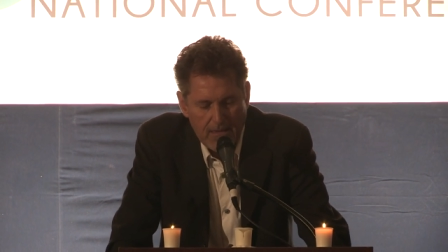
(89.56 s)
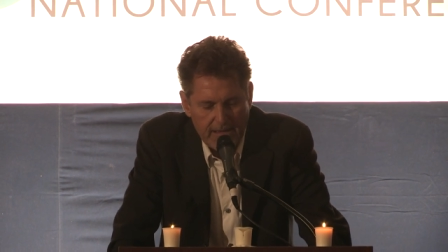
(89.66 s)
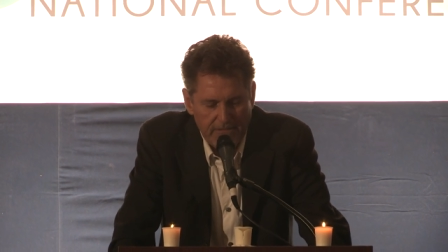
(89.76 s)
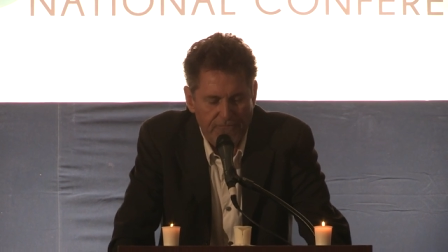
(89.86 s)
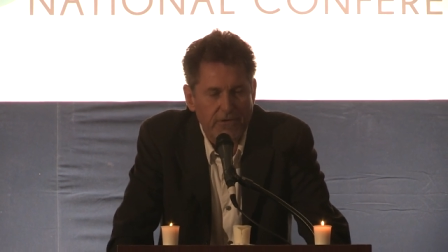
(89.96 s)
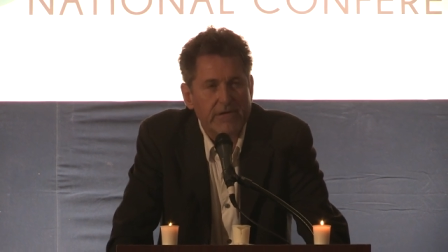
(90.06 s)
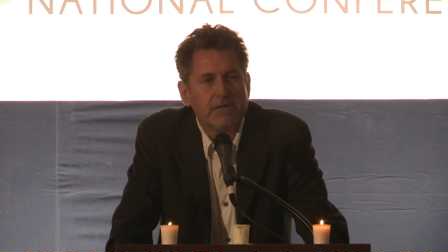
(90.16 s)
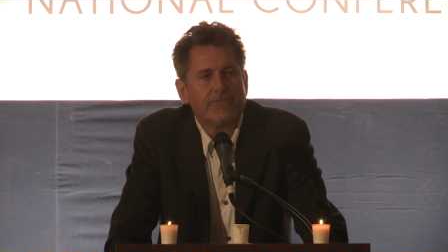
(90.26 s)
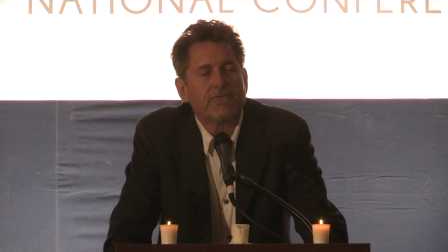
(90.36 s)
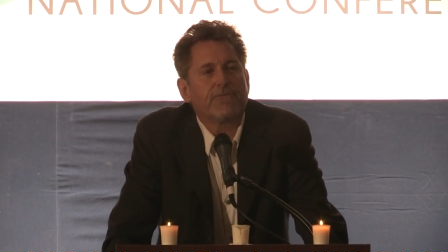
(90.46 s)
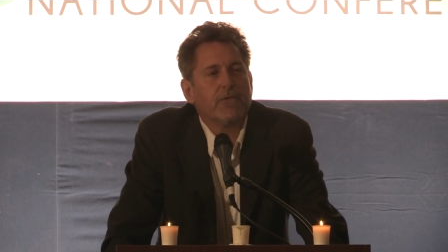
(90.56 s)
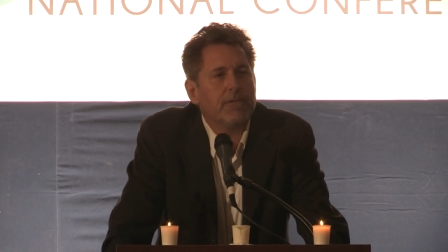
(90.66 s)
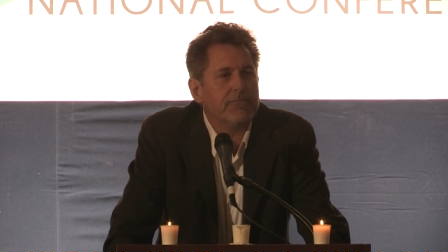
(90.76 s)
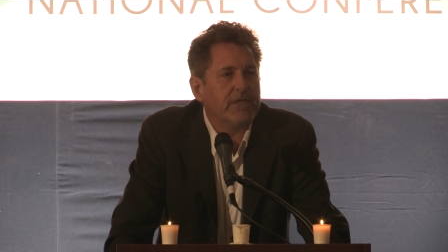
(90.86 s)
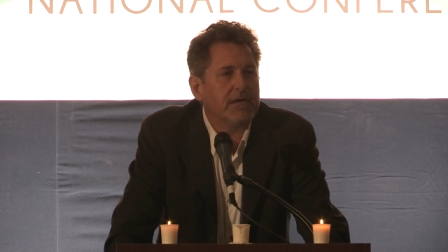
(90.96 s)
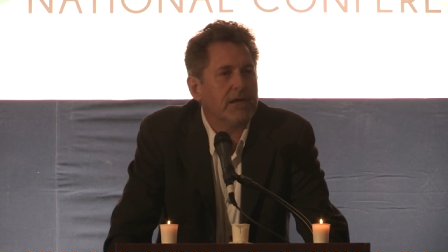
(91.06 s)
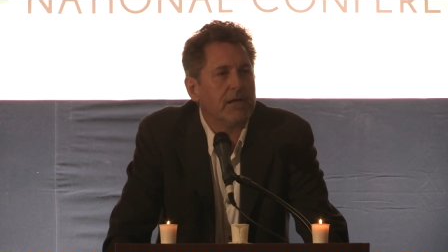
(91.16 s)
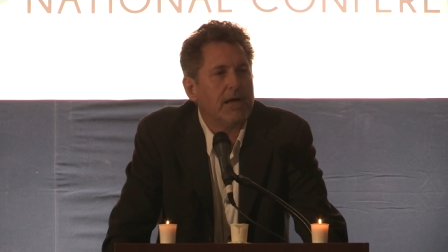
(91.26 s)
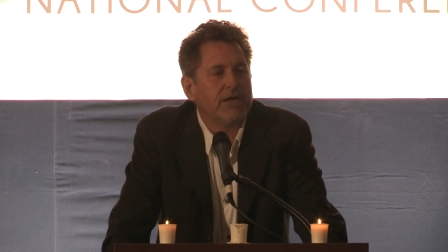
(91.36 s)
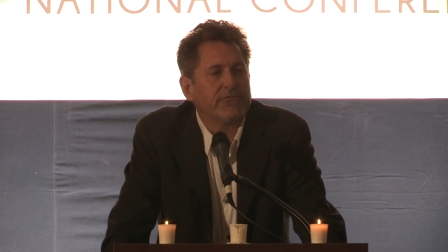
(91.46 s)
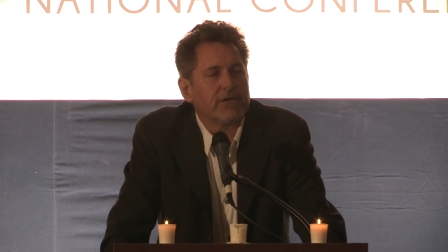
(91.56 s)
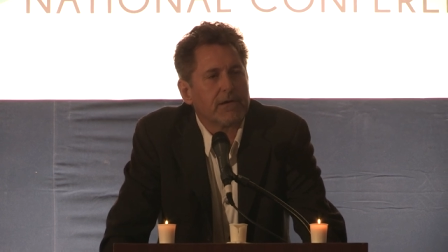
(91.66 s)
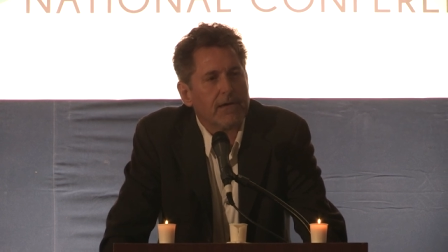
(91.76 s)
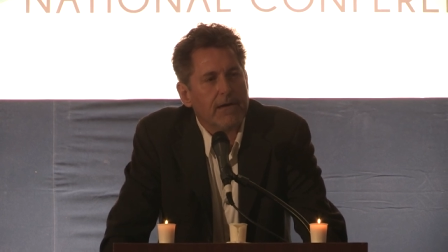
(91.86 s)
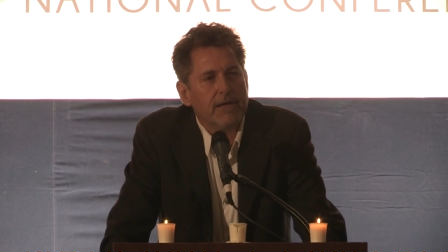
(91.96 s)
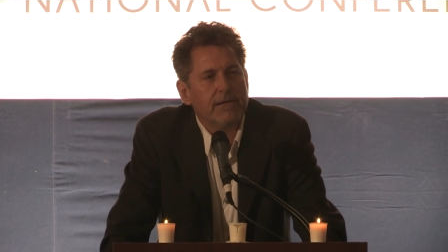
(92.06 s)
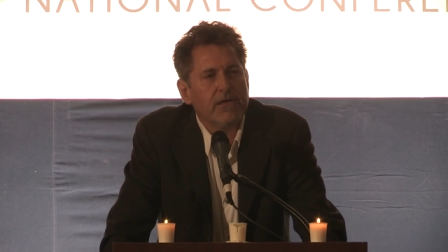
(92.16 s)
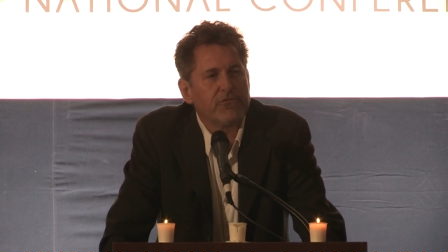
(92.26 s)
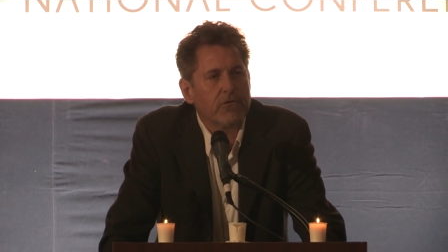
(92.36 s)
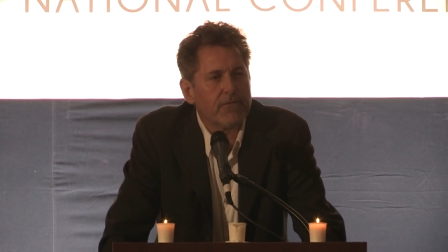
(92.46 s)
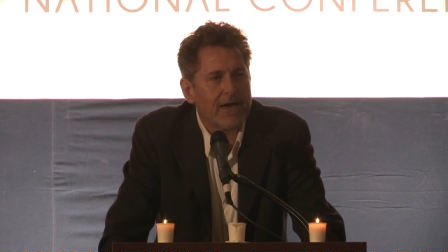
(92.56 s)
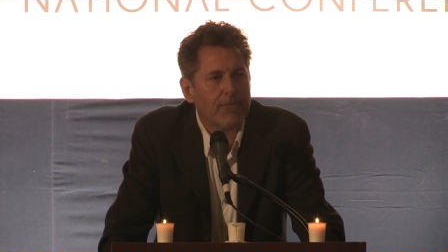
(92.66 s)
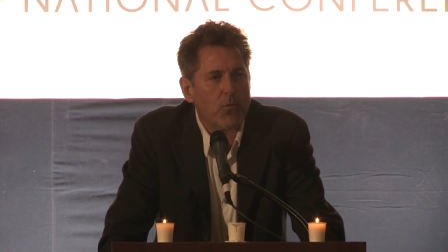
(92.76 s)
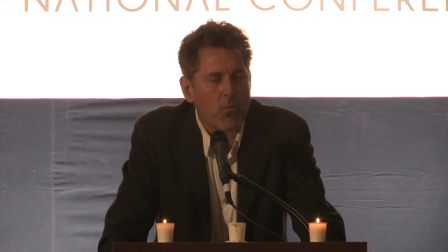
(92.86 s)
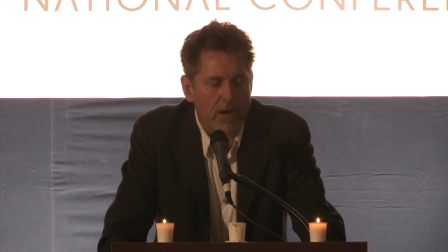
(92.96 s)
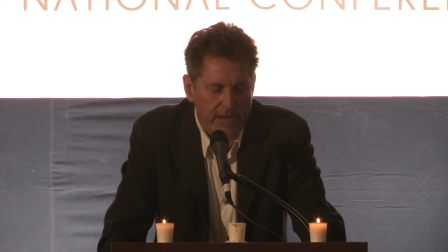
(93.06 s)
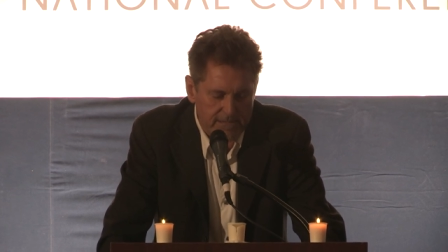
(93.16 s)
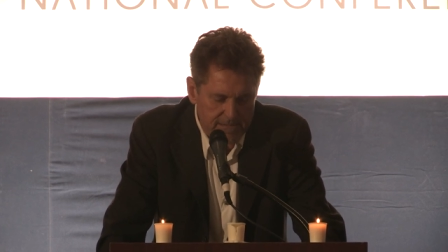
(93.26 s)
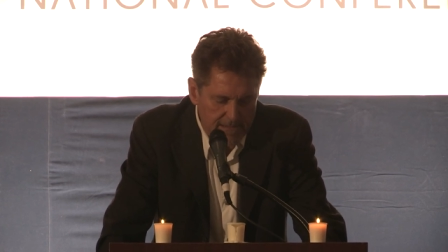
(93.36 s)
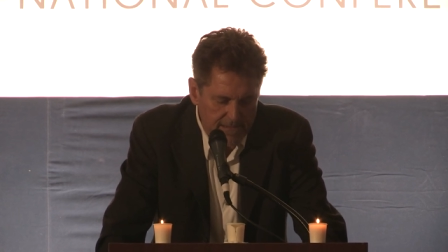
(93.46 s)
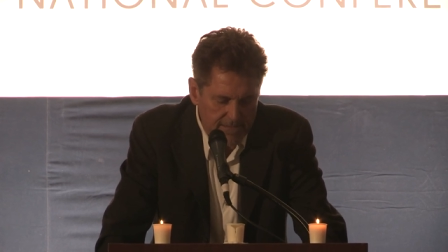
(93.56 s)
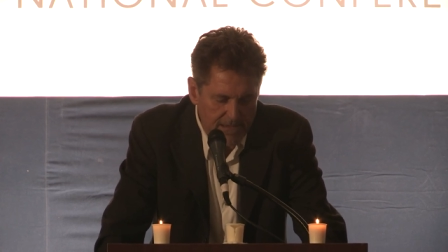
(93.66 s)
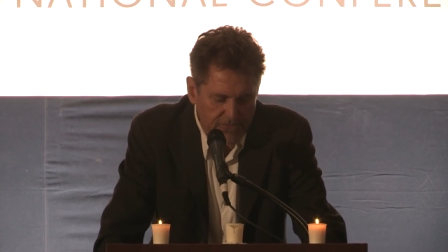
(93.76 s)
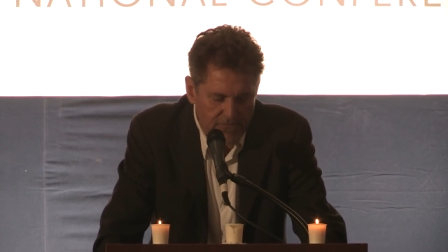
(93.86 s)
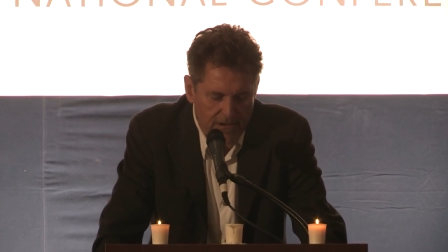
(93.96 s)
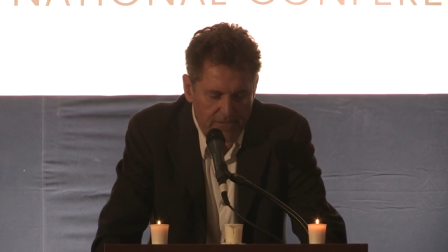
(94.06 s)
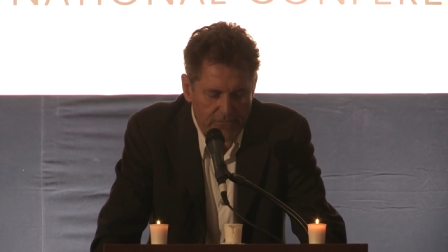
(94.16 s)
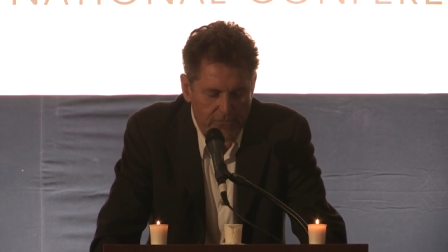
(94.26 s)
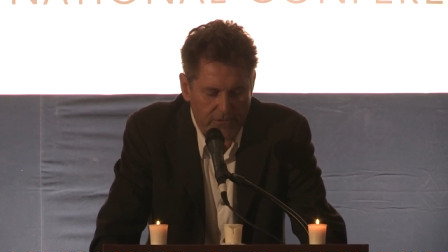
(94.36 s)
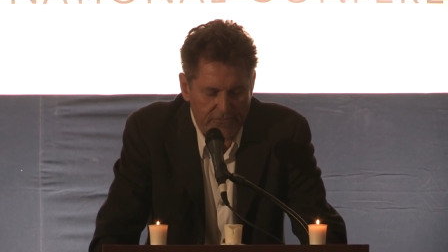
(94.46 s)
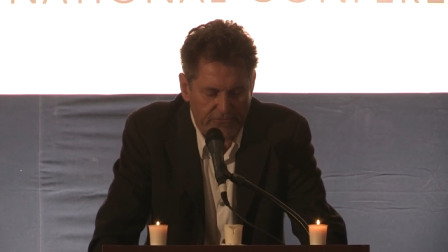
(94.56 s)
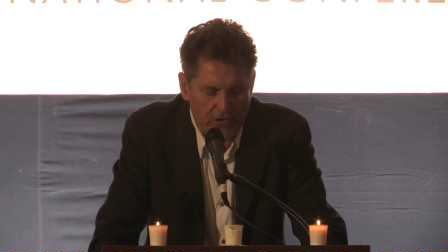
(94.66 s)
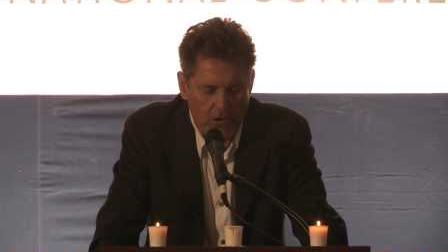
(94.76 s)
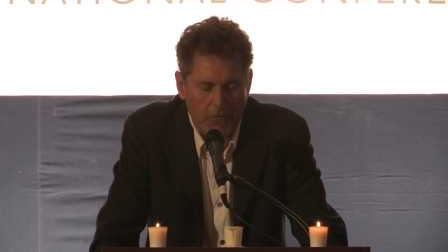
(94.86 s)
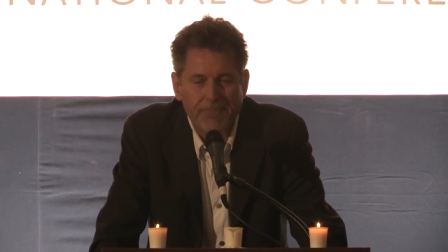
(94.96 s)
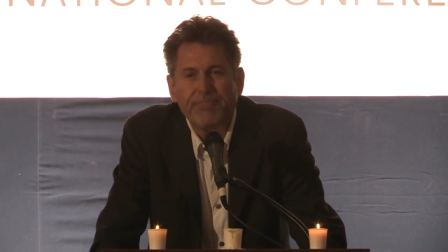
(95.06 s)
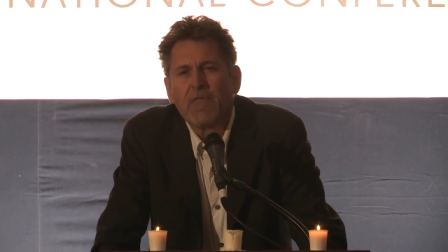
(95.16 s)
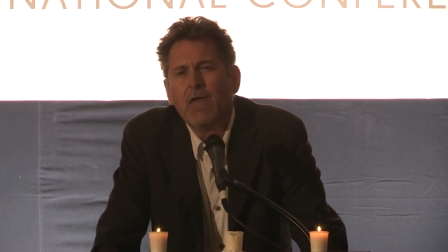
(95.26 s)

That's very different from the uh, logic uh, nature of animal rights, as I'll try to uh, show.